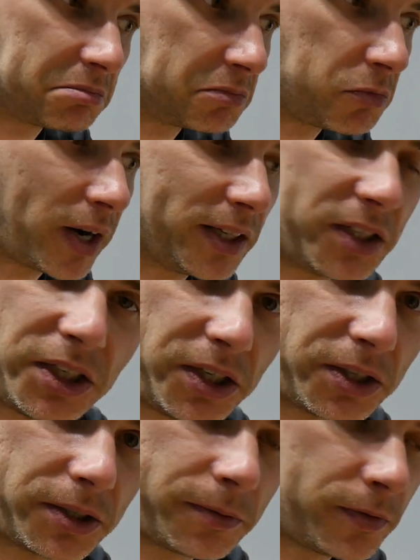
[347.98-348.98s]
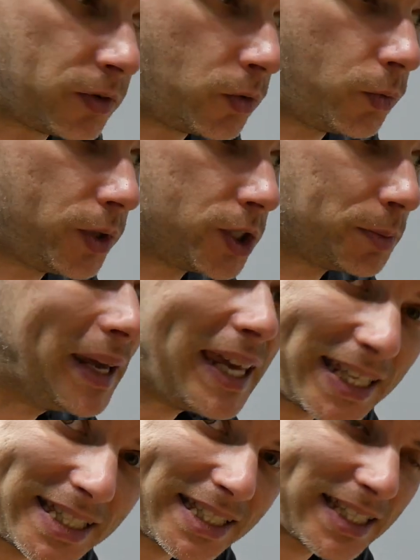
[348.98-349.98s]
right here, which
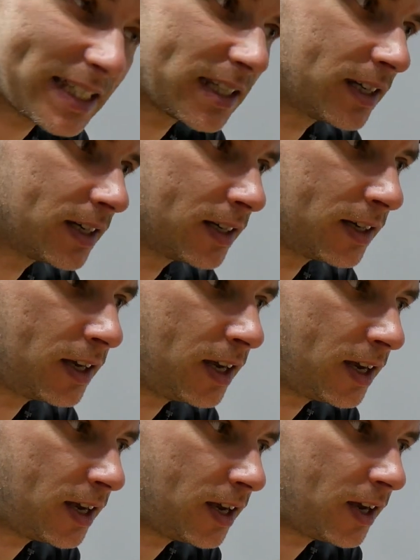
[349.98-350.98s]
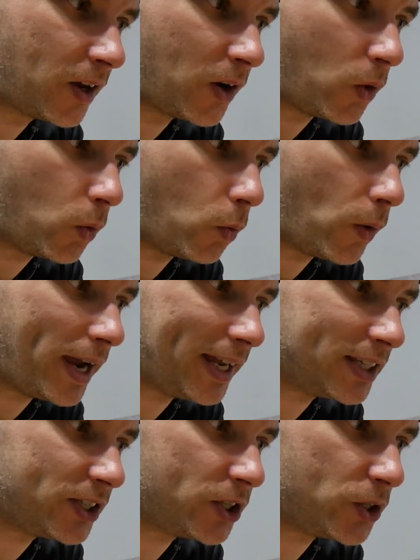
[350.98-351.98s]
means
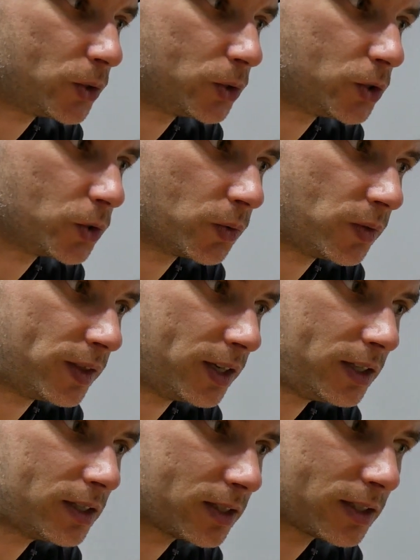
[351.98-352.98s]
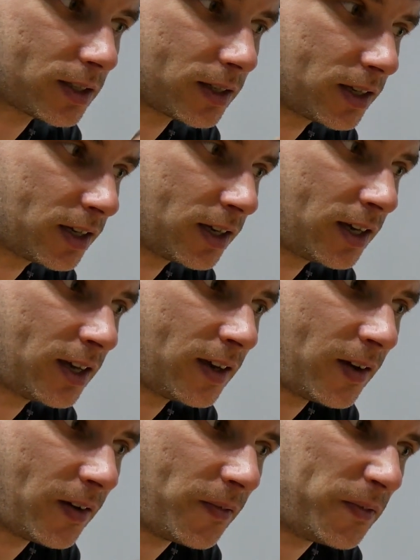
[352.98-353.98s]
when you do this,
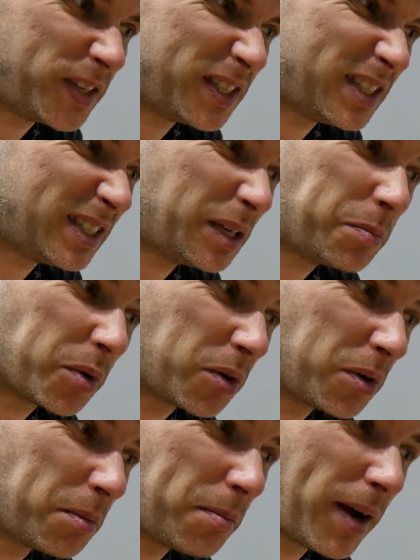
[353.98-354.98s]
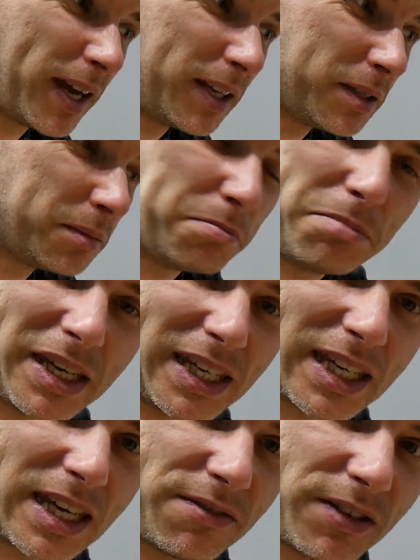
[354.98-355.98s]
the zipper might be
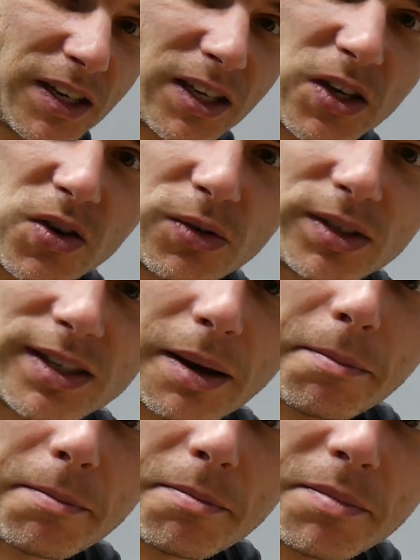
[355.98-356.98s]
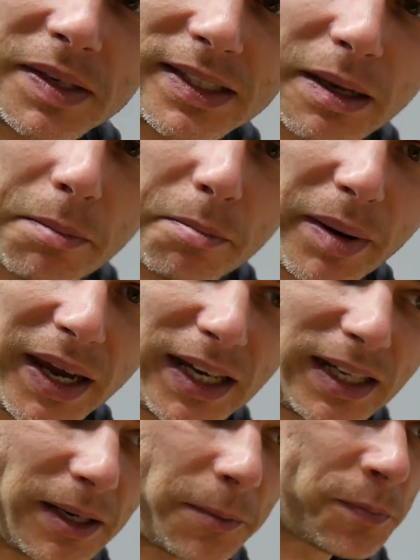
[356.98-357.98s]
giving you some
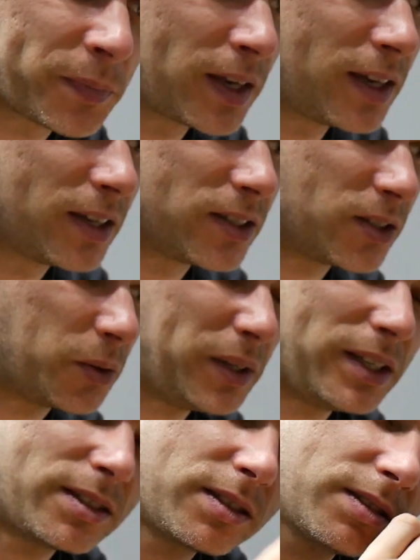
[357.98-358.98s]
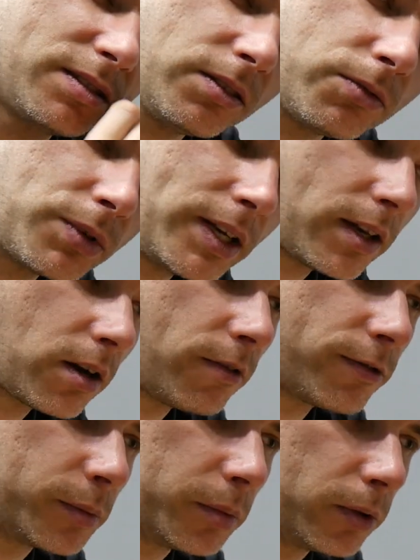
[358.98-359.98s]
pain. So it's not really
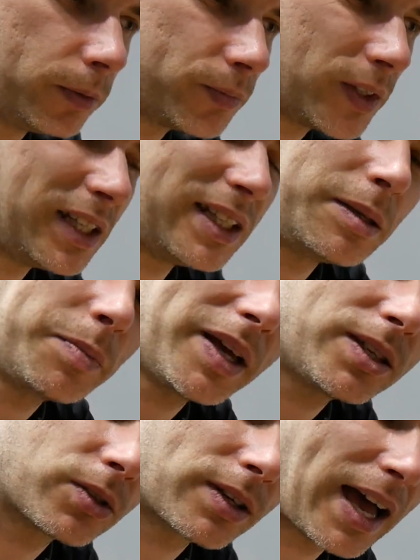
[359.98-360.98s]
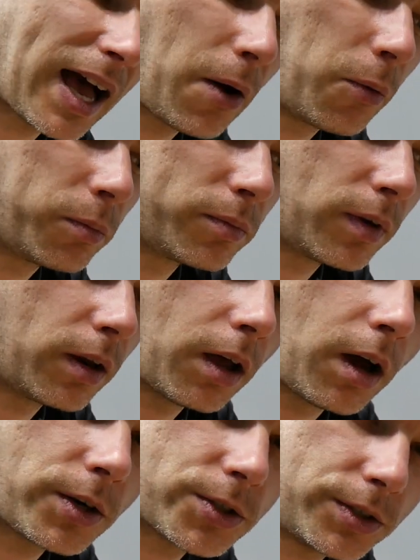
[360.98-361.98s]
comfortable. It depends on how
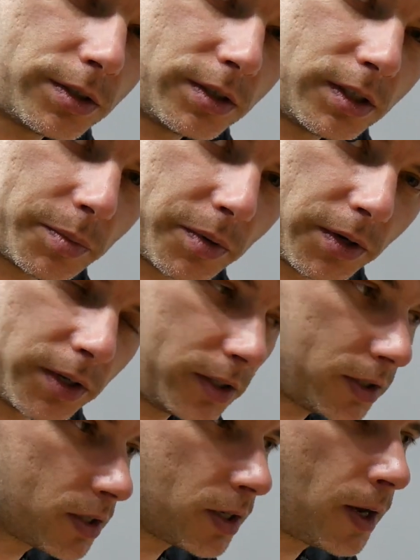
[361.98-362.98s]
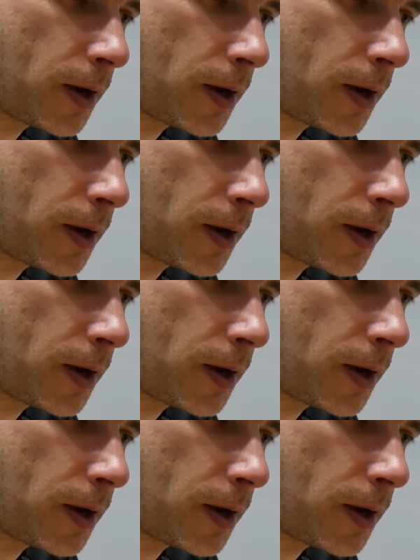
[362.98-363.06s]
large the zipper is